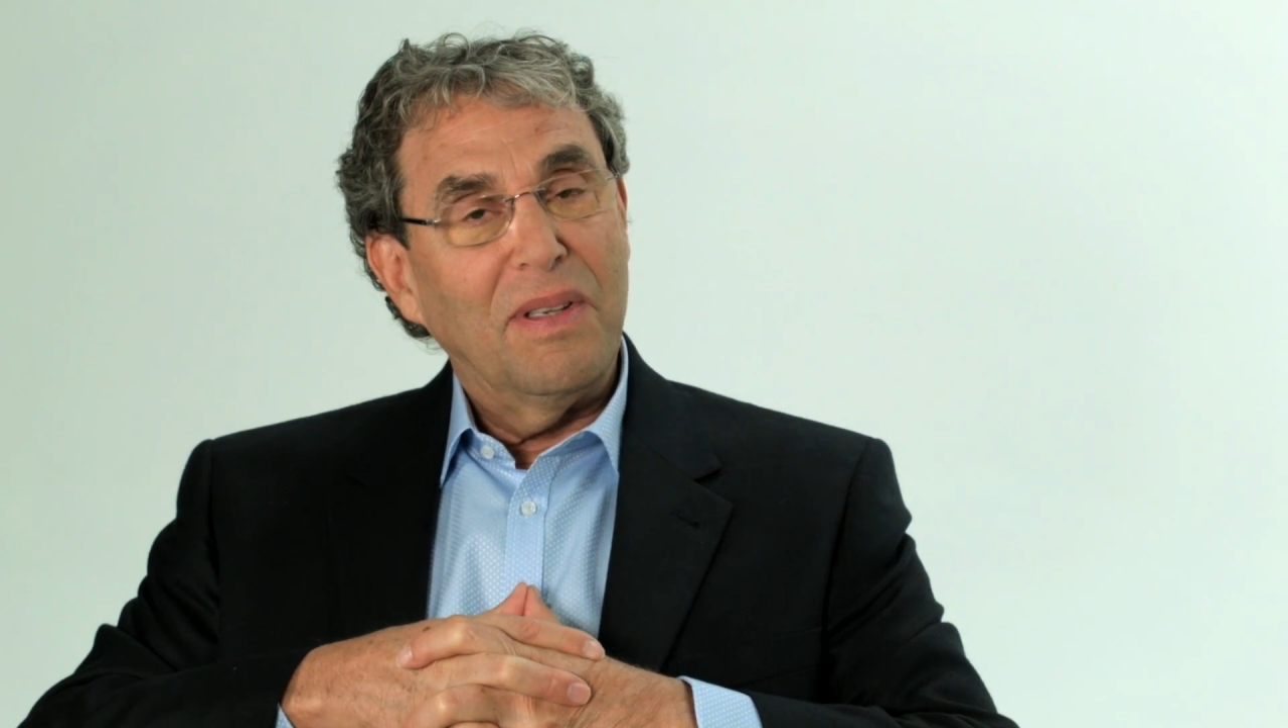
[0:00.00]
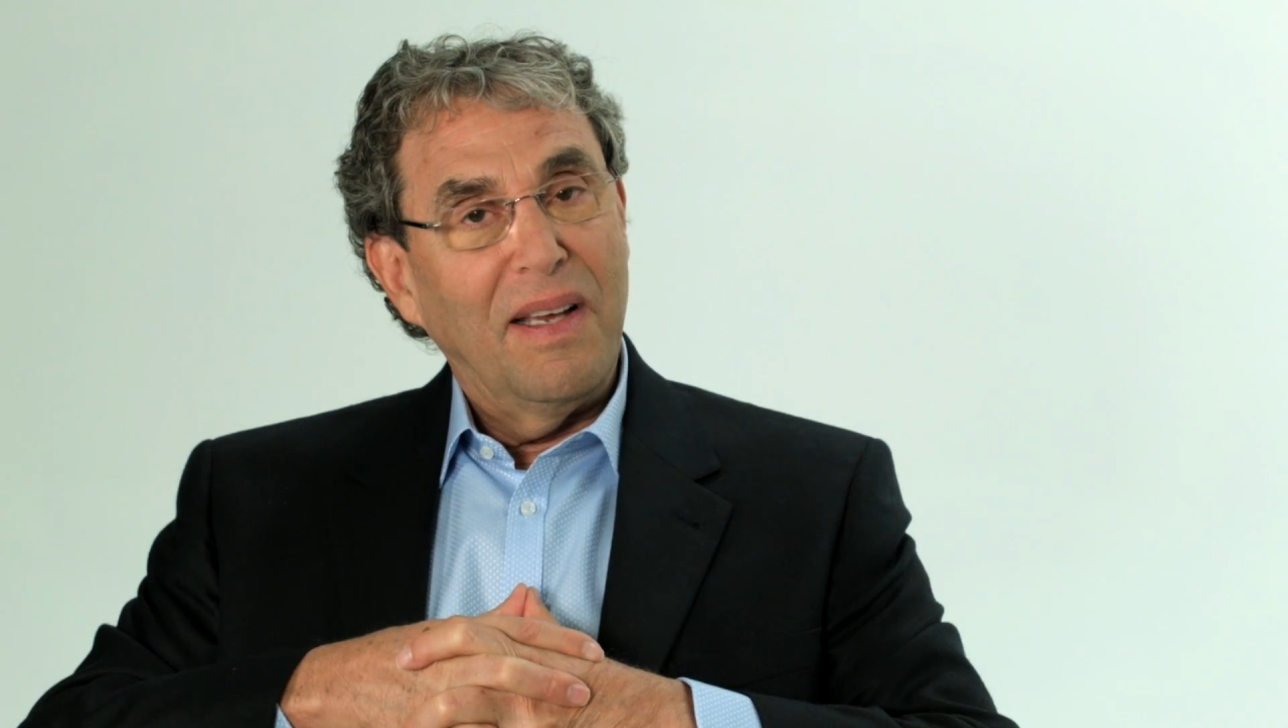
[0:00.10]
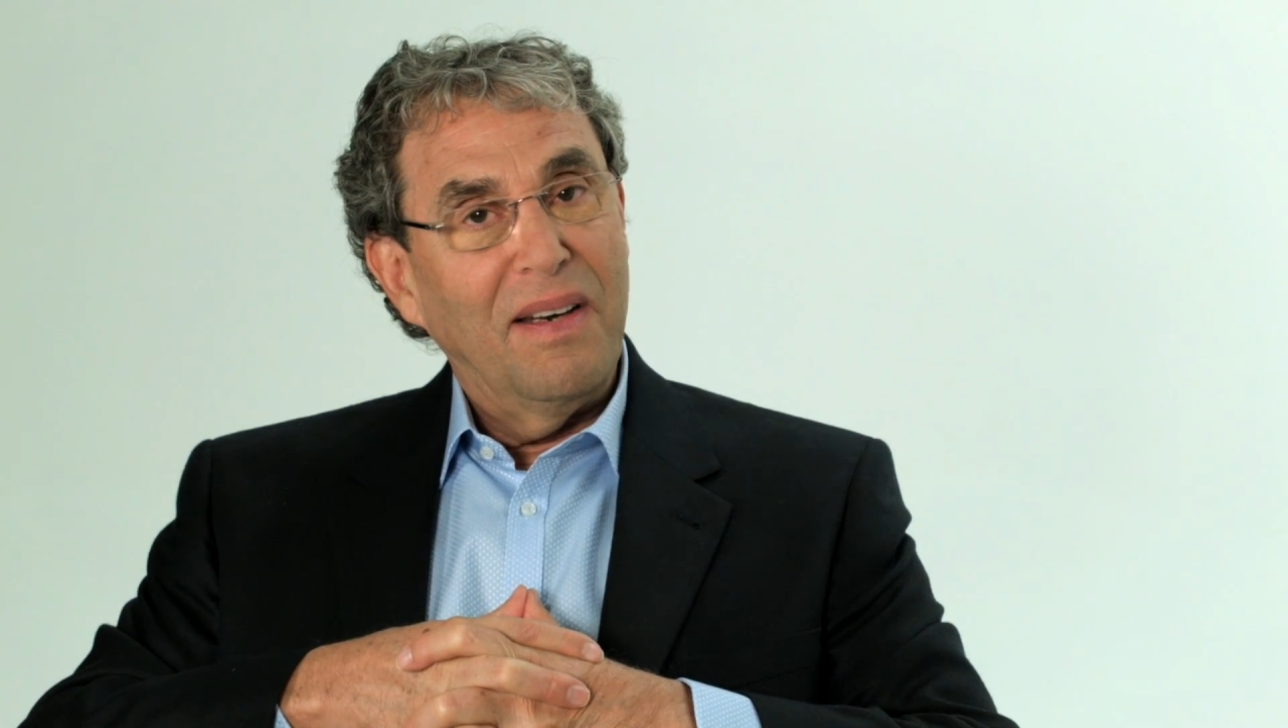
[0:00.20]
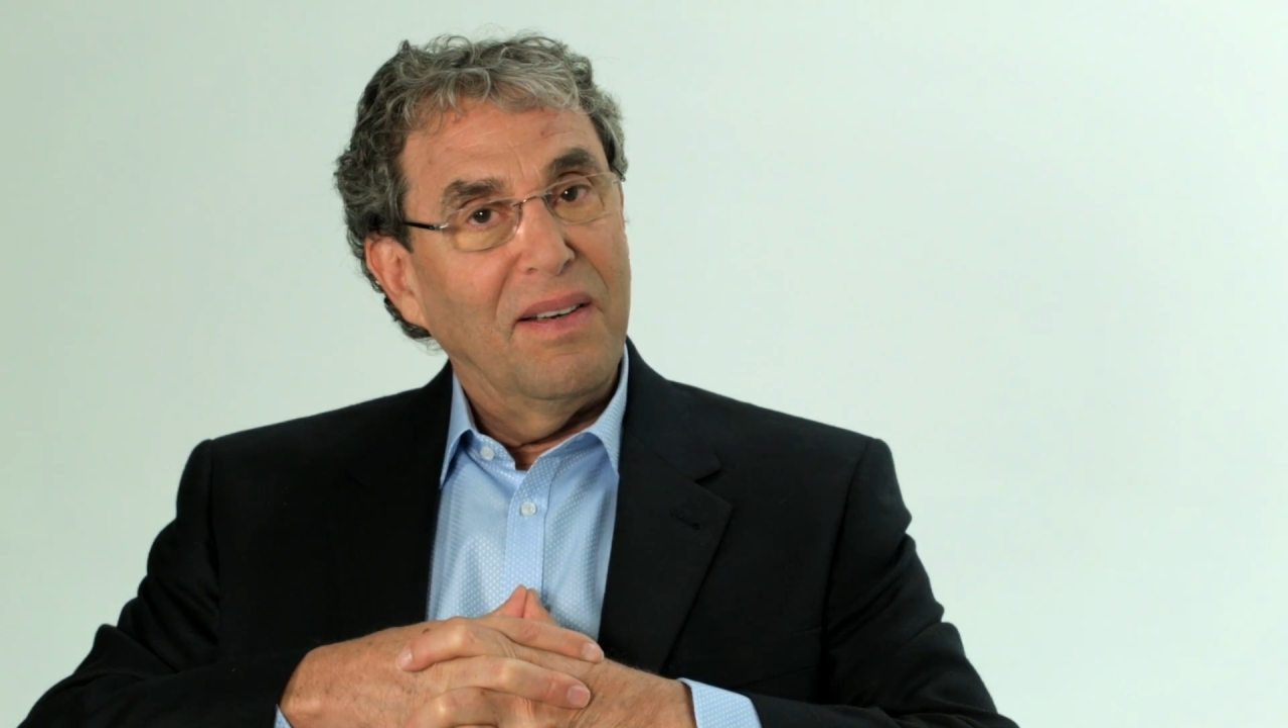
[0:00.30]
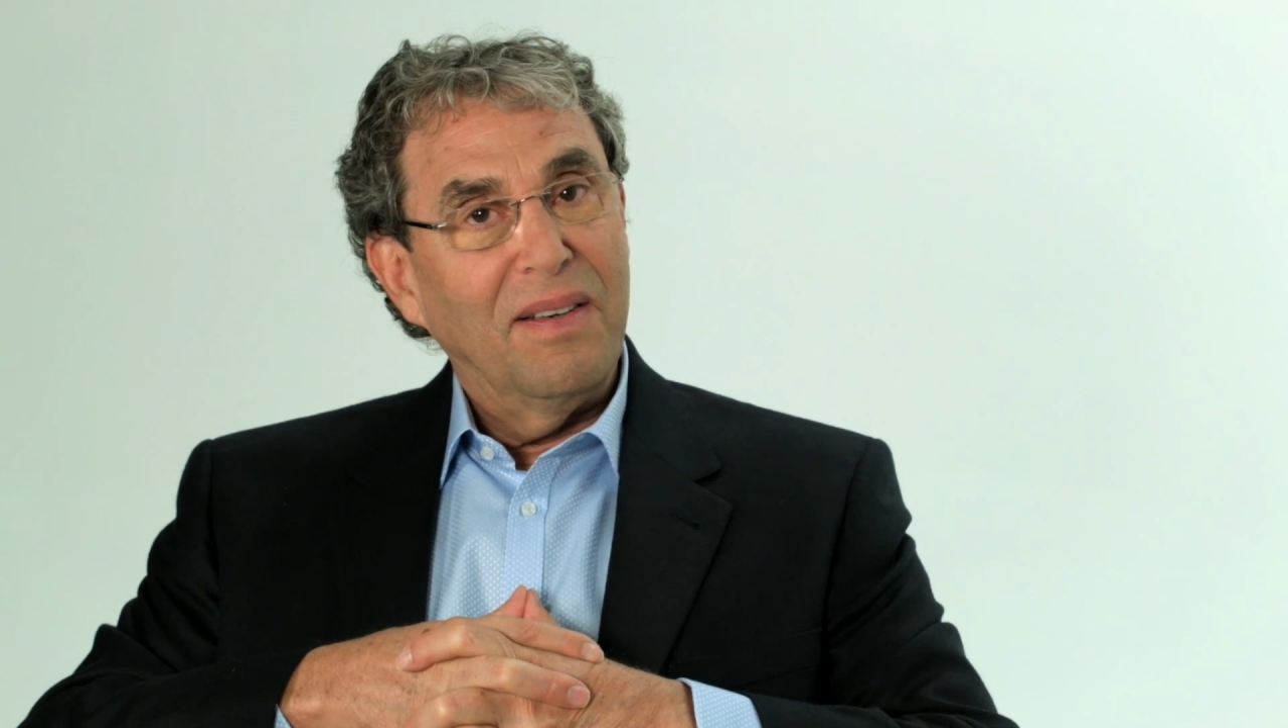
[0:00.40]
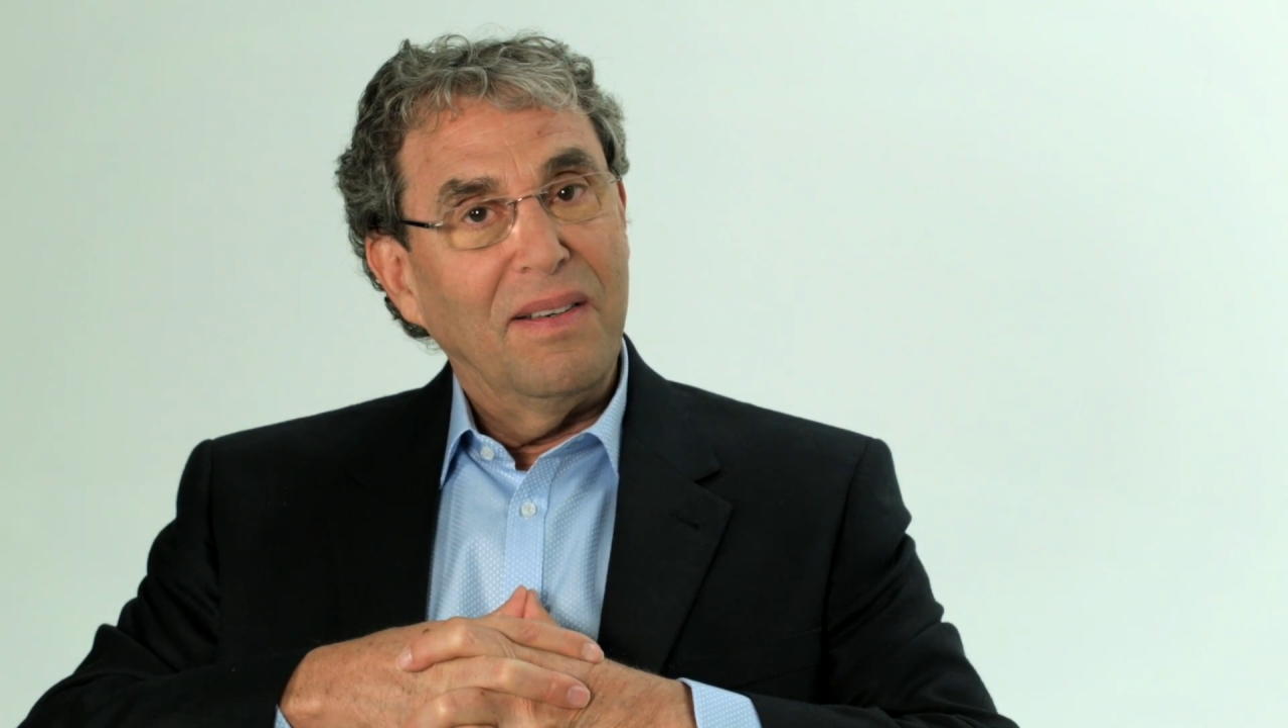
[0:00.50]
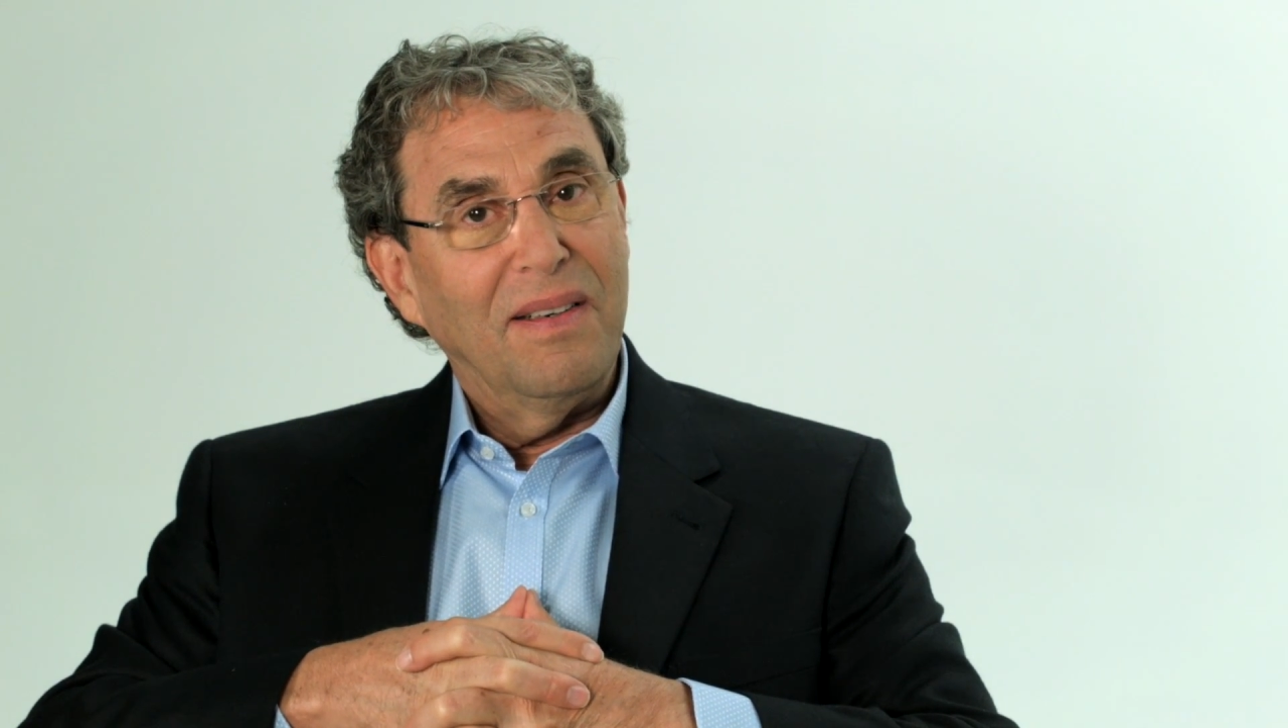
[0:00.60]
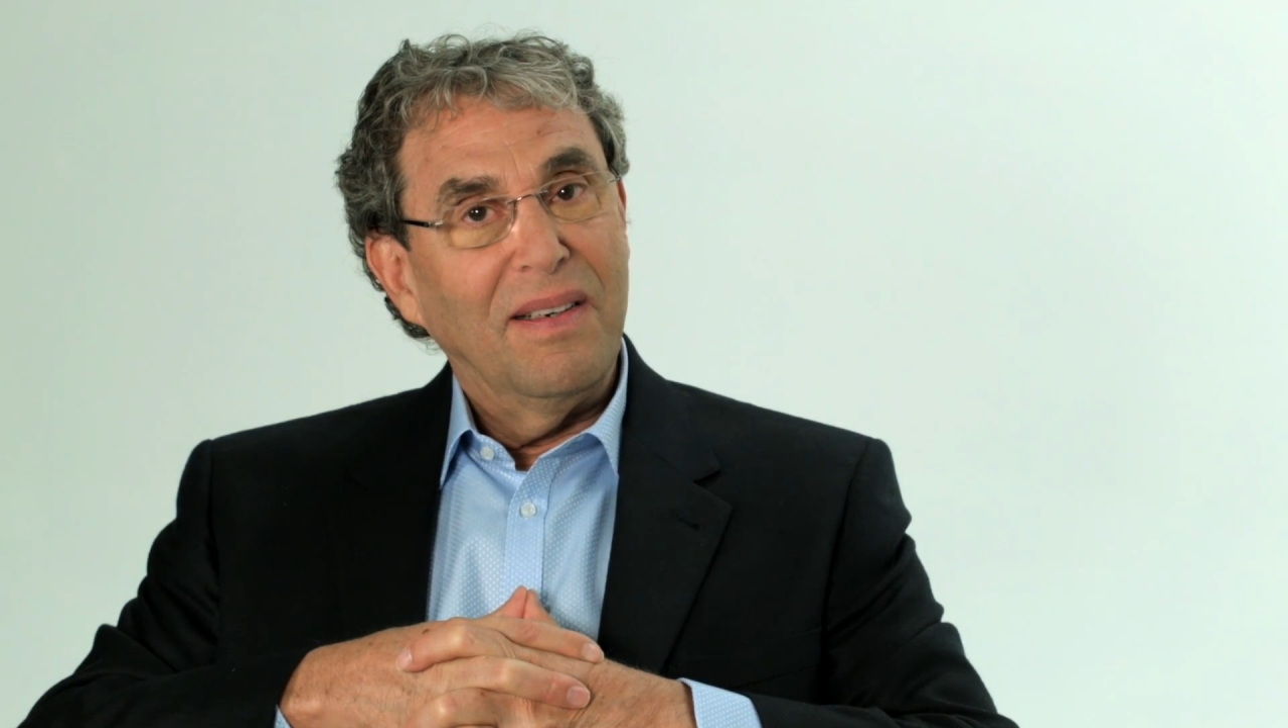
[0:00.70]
later,